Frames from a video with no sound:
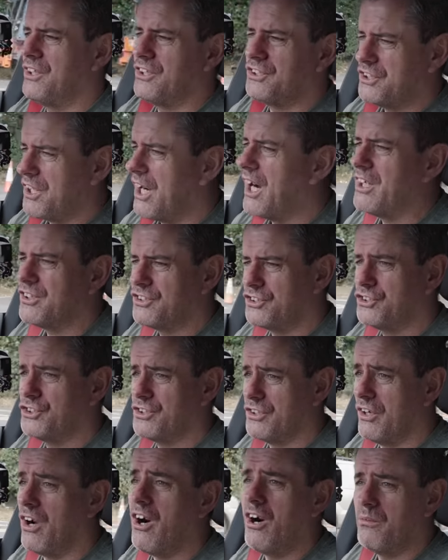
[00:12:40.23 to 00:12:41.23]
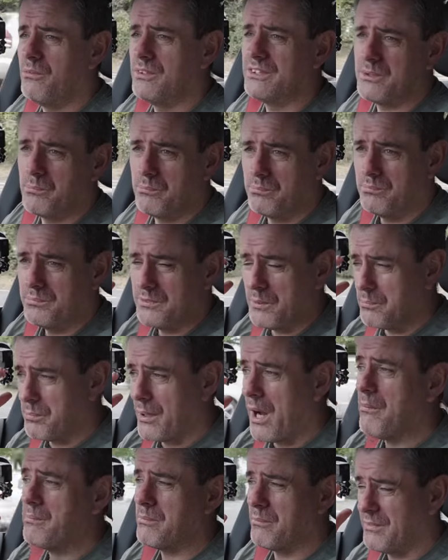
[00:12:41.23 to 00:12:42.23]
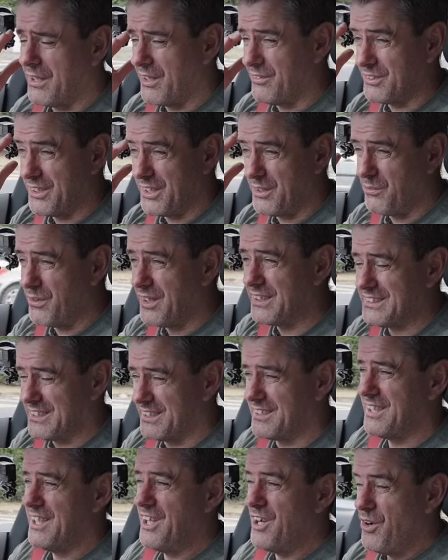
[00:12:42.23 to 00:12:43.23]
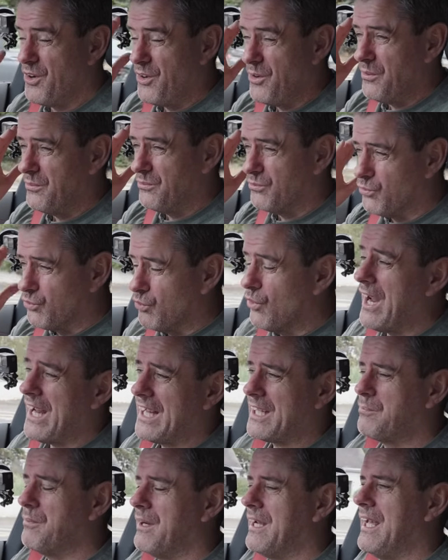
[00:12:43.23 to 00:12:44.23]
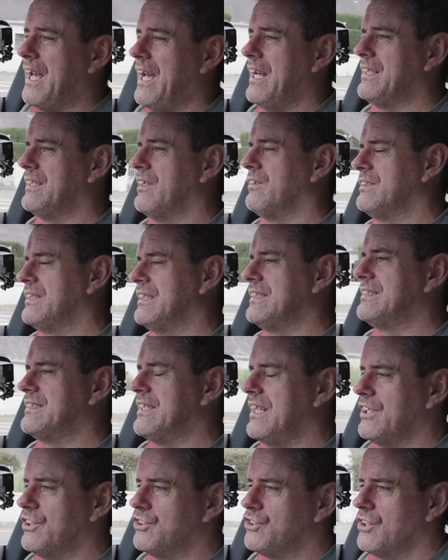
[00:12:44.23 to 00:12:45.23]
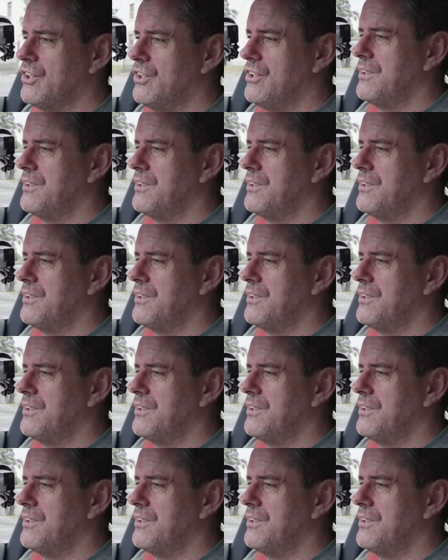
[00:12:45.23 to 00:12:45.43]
The chargers are always the problem now. They're the ones that wreck my head now at this stage.